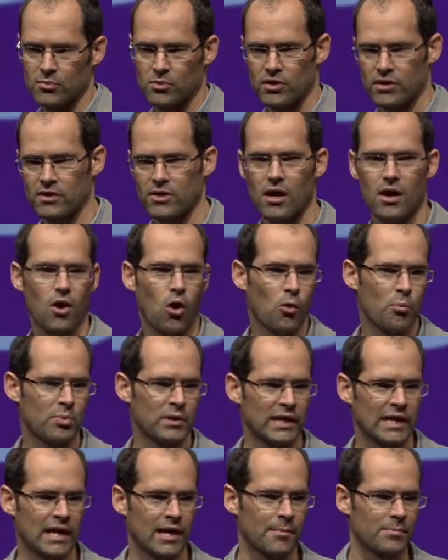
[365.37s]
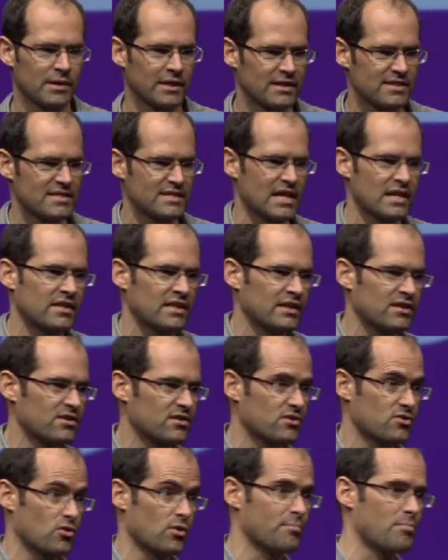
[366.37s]
that we're opening up and extending
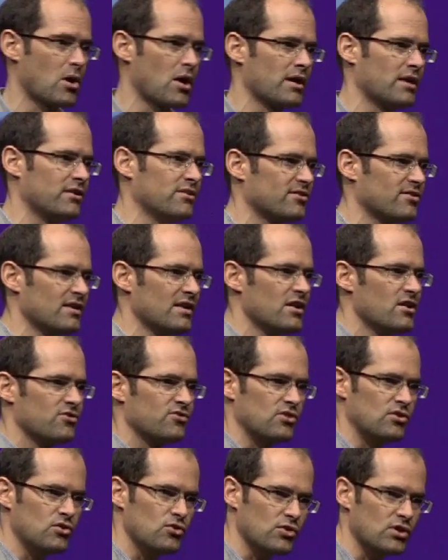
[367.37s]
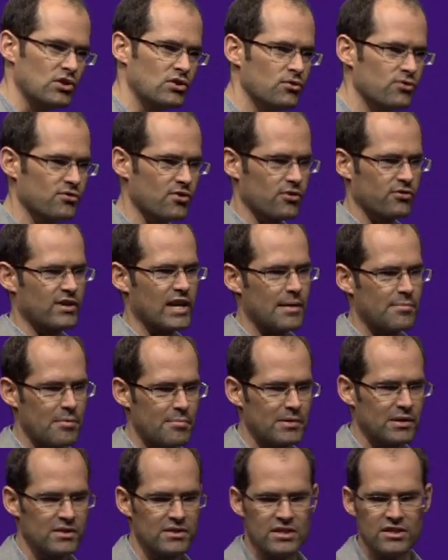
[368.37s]
to third parties so that you can use those
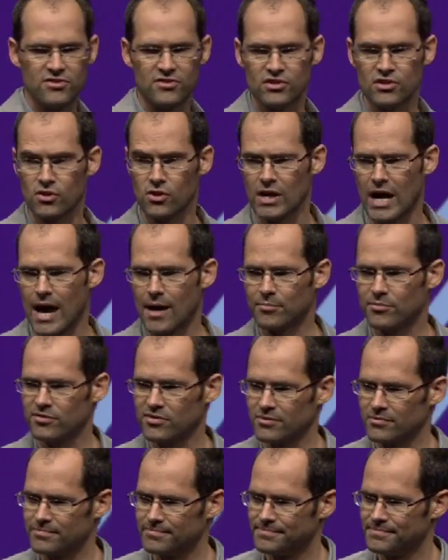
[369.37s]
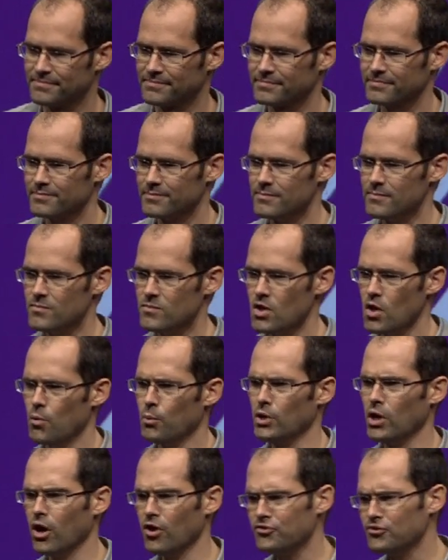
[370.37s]
capabilities in your apps.
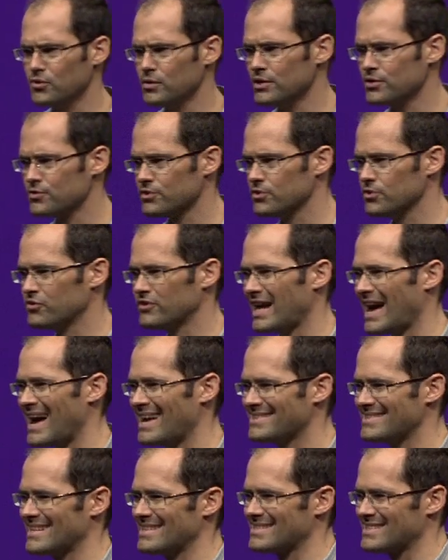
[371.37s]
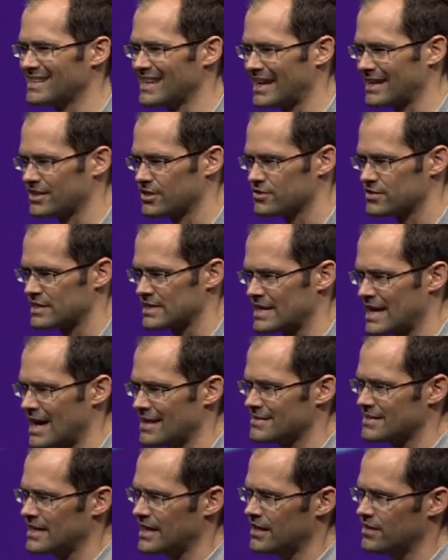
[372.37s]
We also introduced asset selectors in
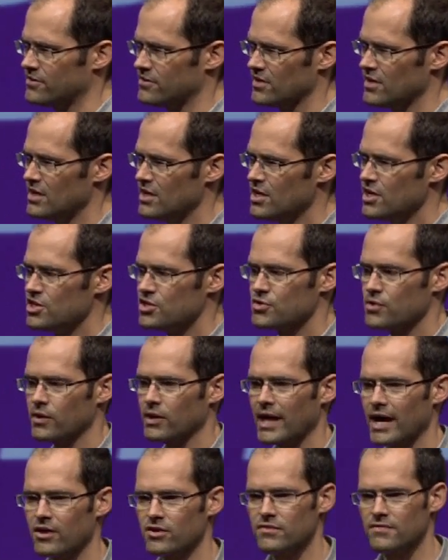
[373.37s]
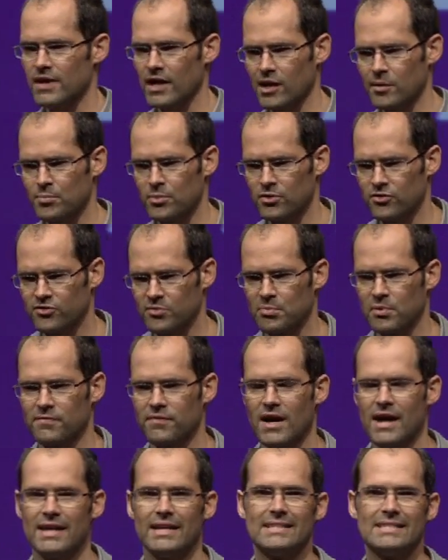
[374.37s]
Cascades to allow developers to
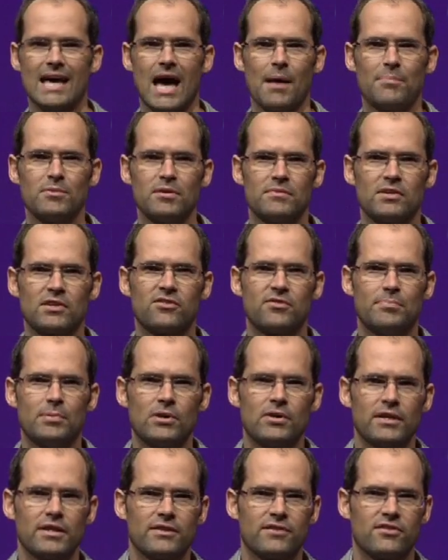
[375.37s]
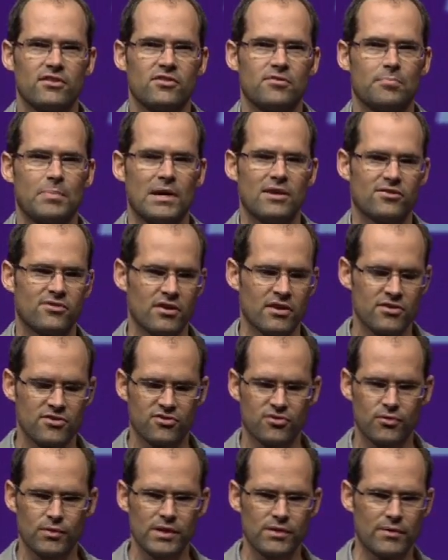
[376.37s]
provide adaptive experiences based on the
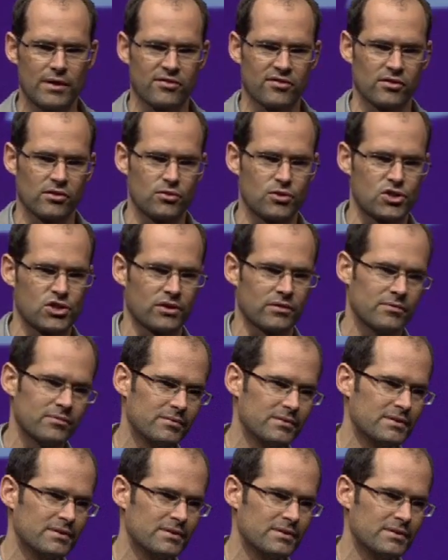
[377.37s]
screen resolution.